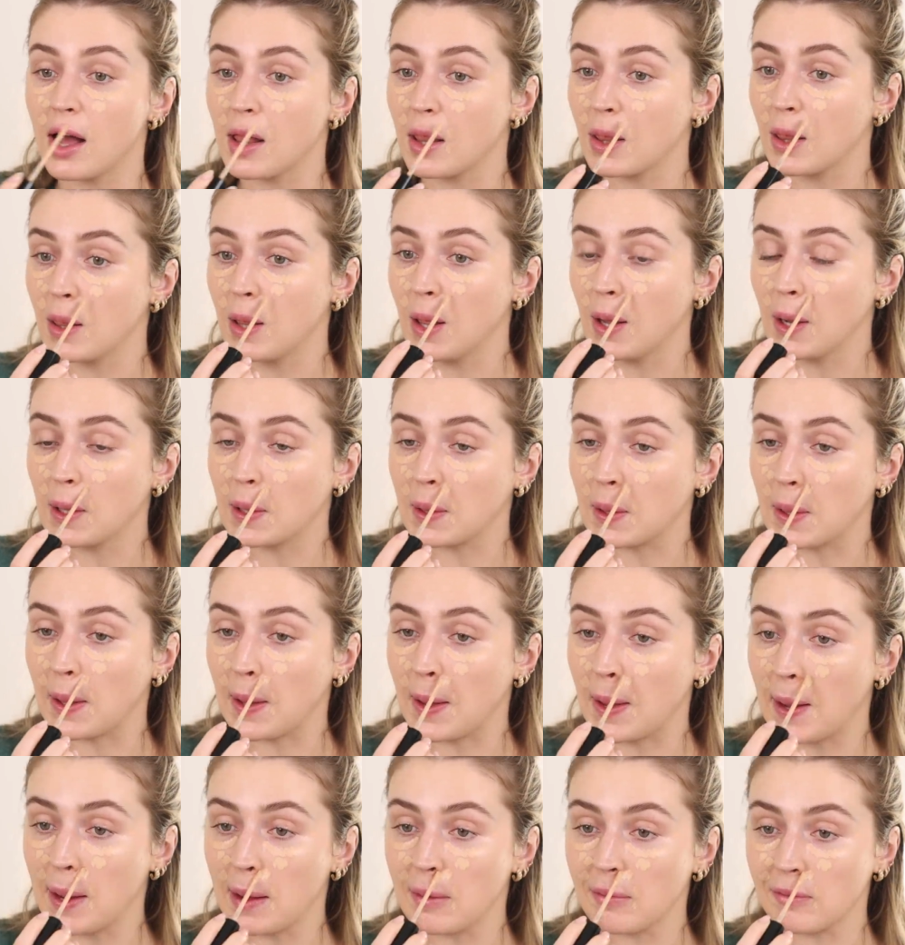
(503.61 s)
Luckily,
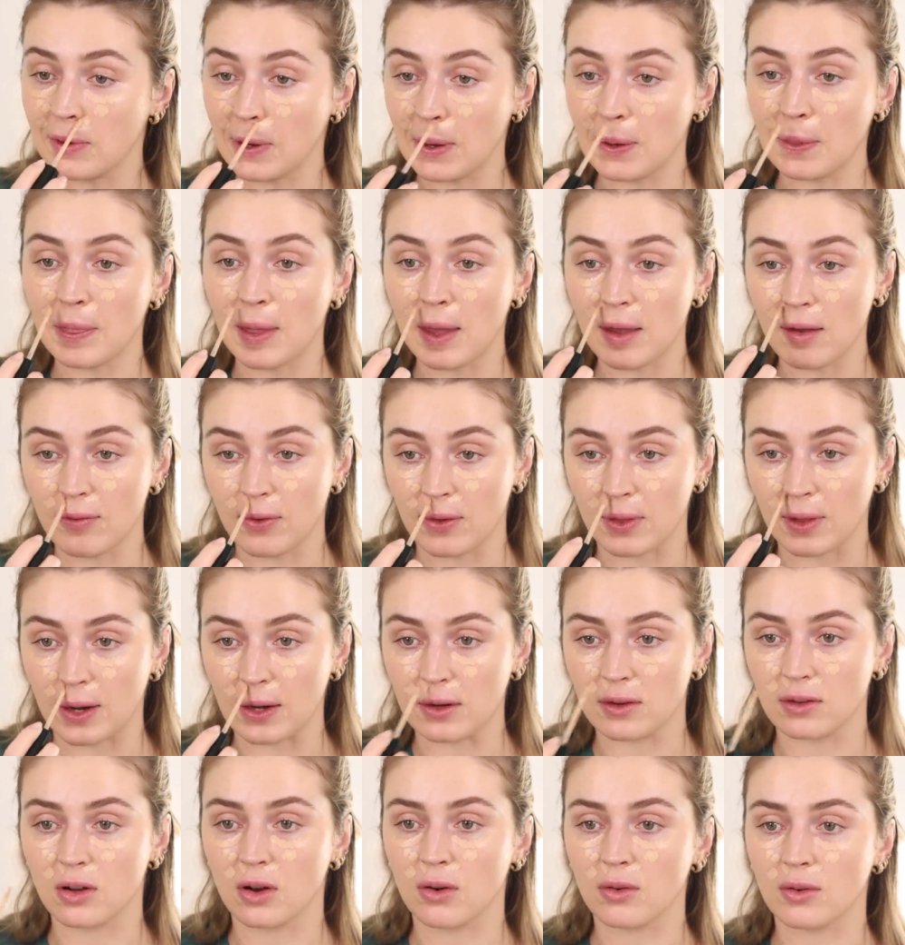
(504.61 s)
I am very thankful that
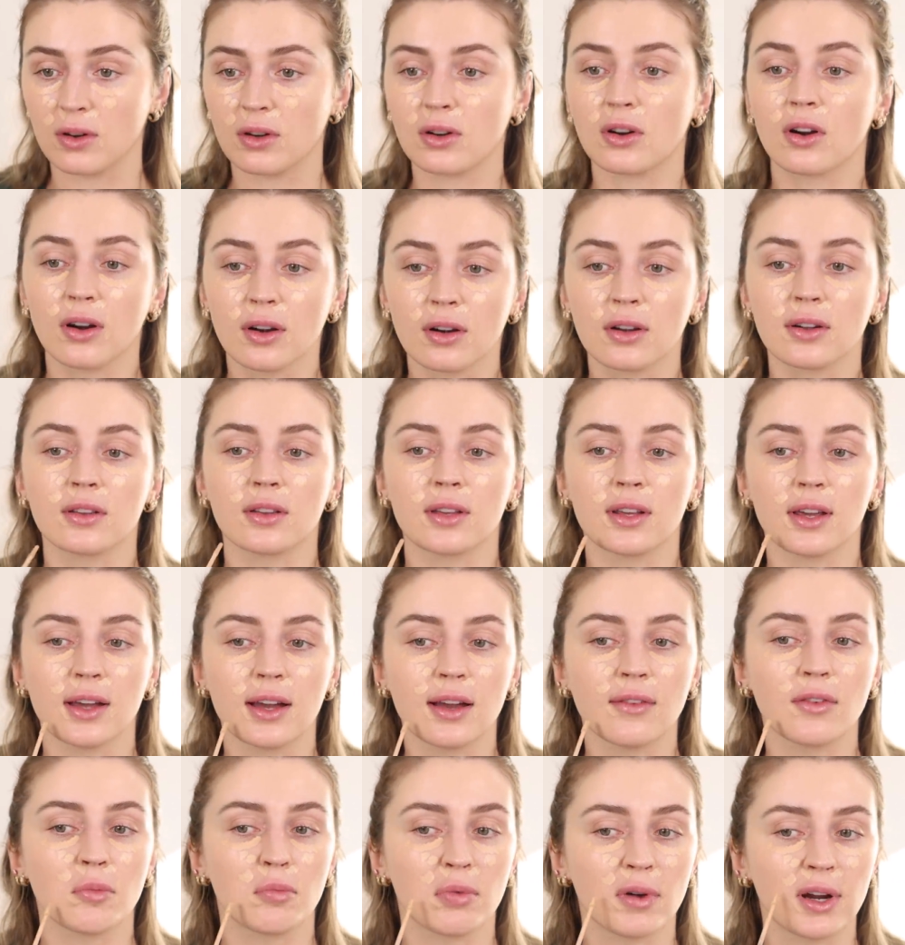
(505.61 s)
I don't currently
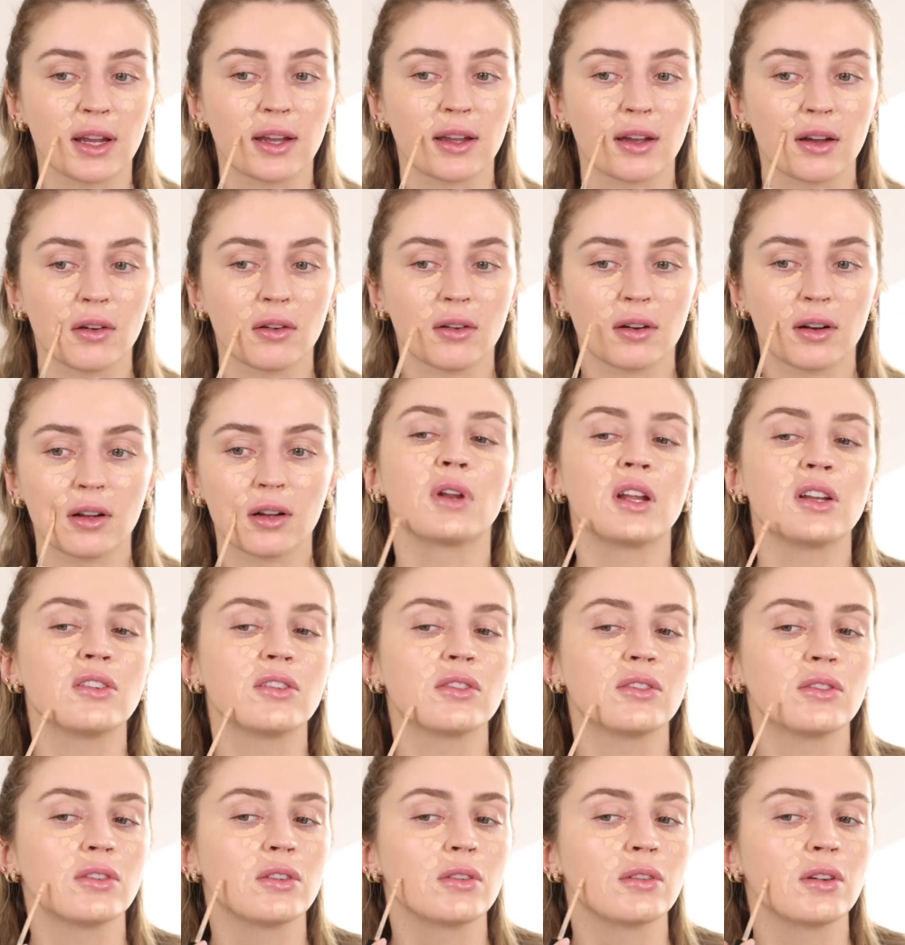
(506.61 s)
have a breakout, but I
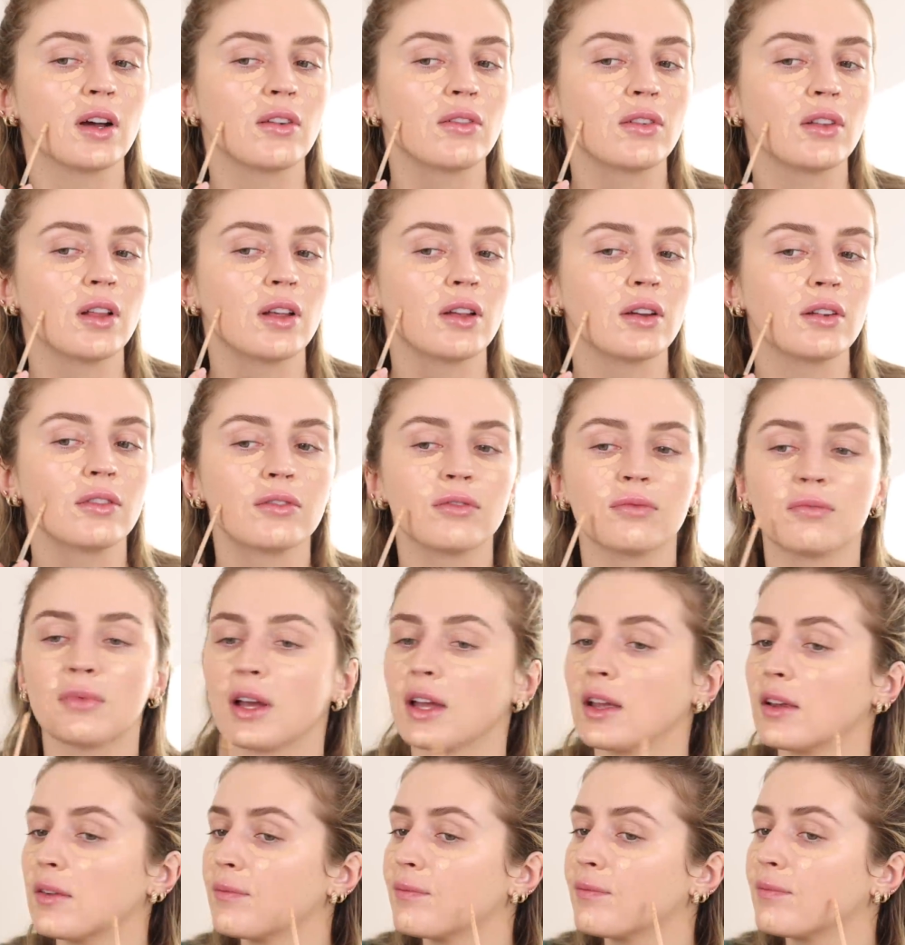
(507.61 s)
just do have a lot of
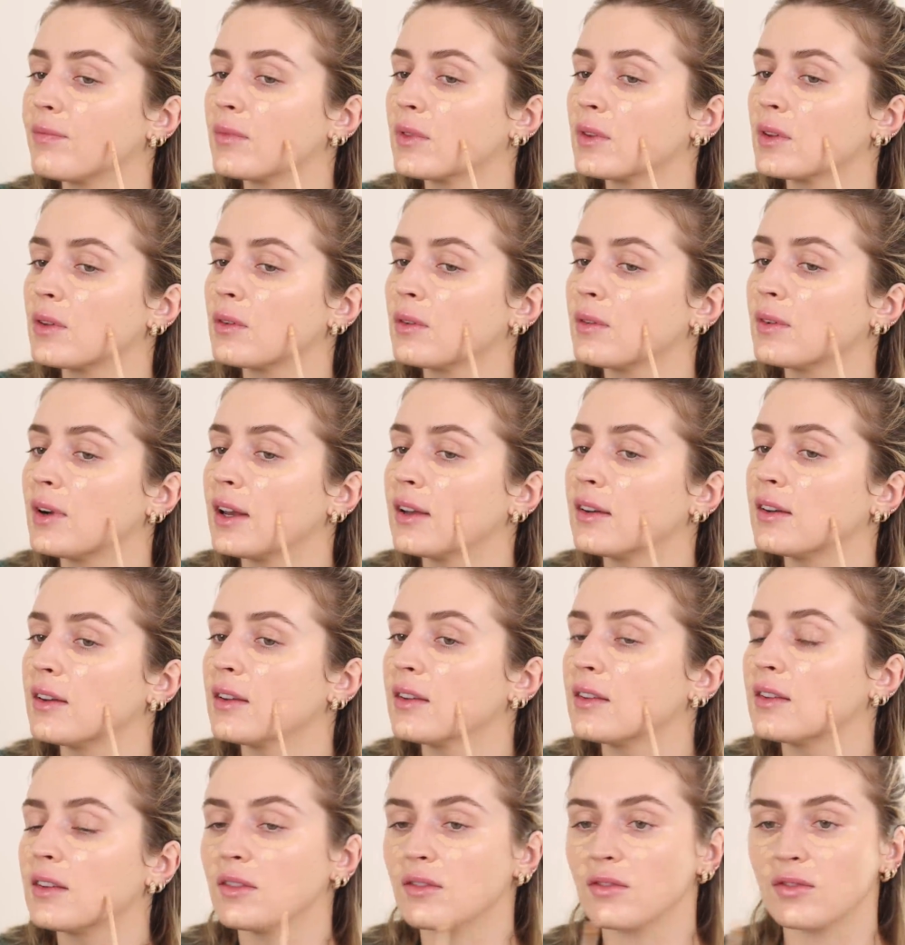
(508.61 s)
my
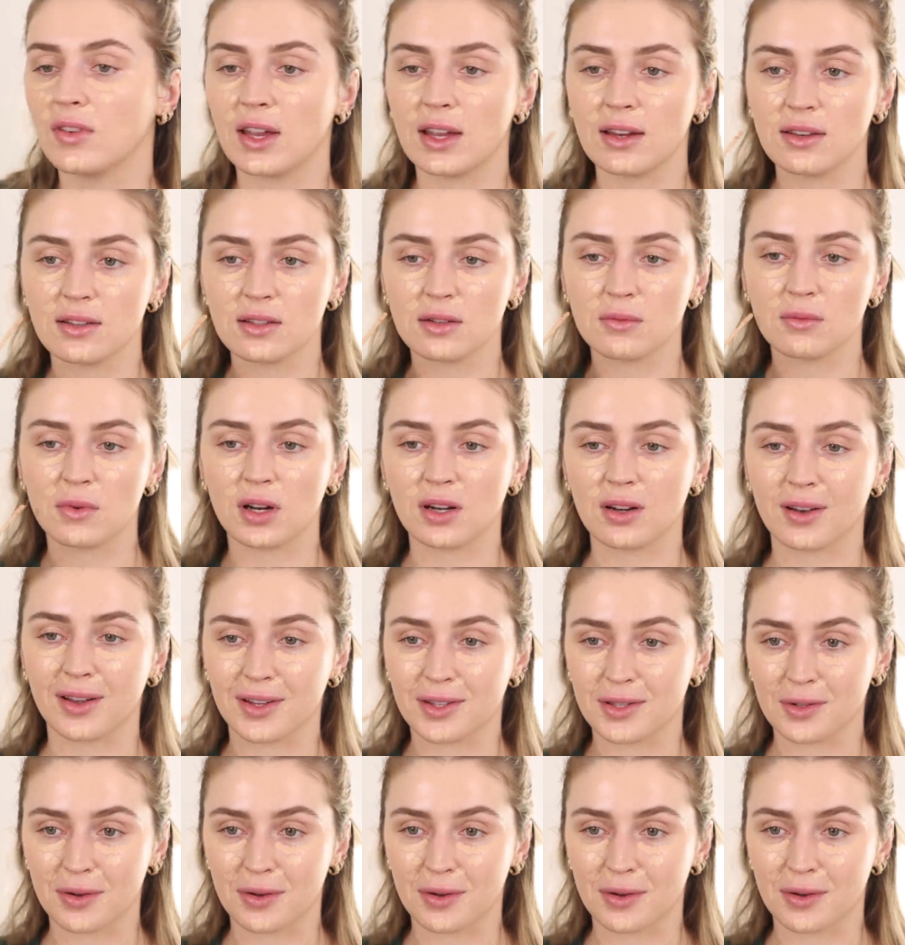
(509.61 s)
redness and veins and whatnot.